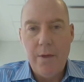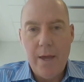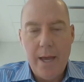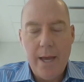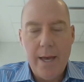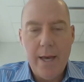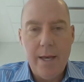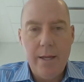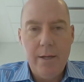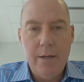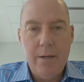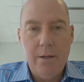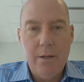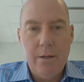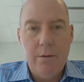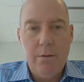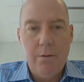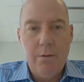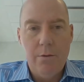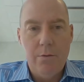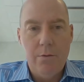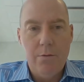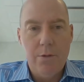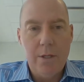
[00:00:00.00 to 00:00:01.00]
then
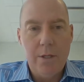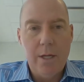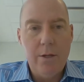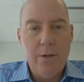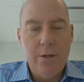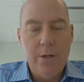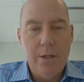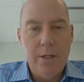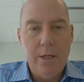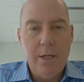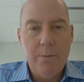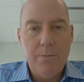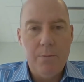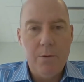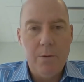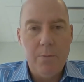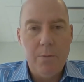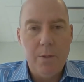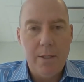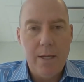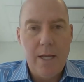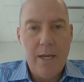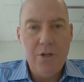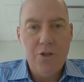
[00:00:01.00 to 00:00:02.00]
there's not only the
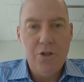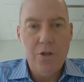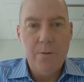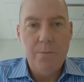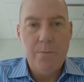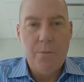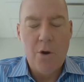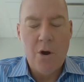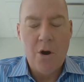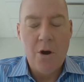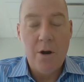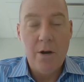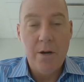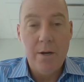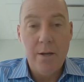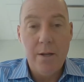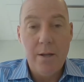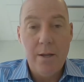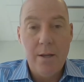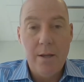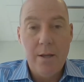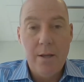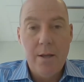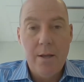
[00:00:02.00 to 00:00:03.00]
implementation
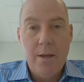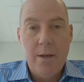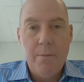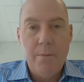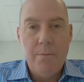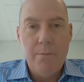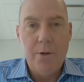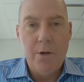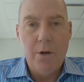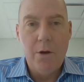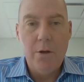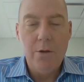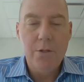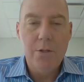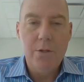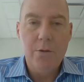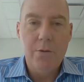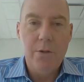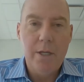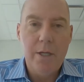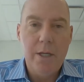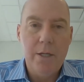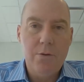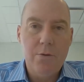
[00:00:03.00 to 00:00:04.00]
part, but
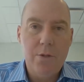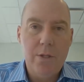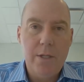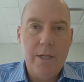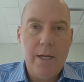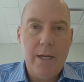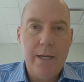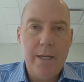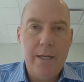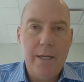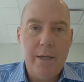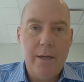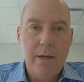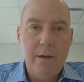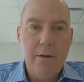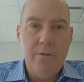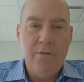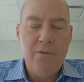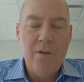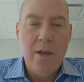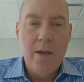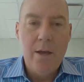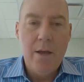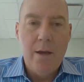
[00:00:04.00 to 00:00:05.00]
also the understanding
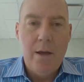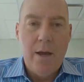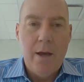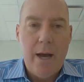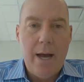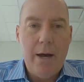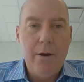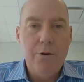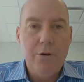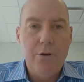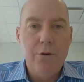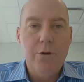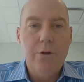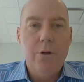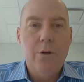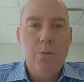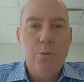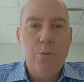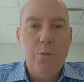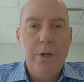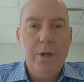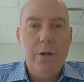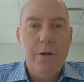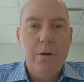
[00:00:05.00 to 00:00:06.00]
of how good
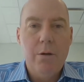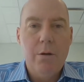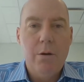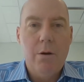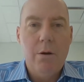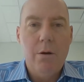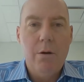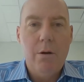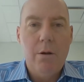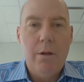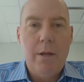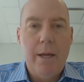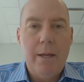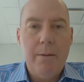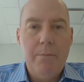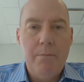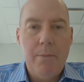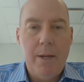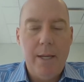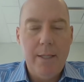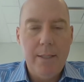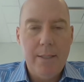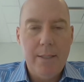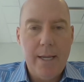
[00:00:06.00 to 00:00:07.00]
are we
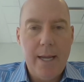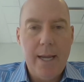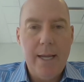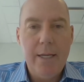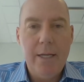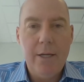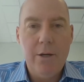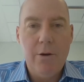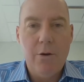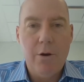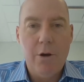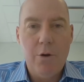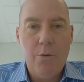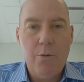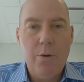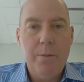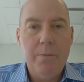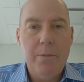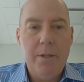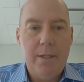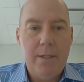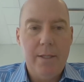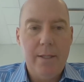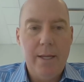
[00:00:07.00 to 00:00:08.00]
at maintaining our
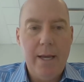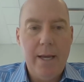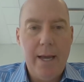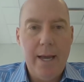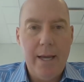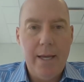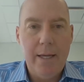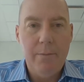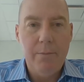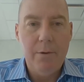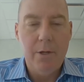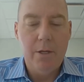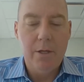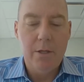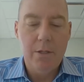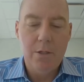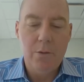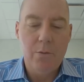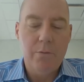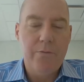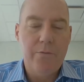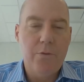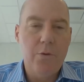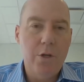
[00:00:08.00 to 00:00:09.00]
equipment today.
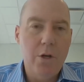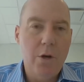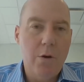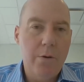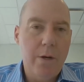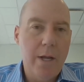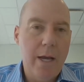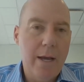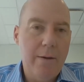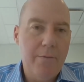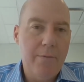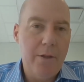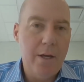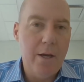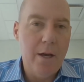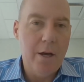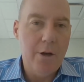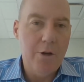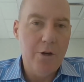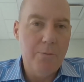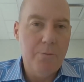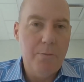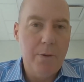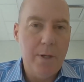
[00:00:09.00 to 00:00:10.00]
Because if we don't have the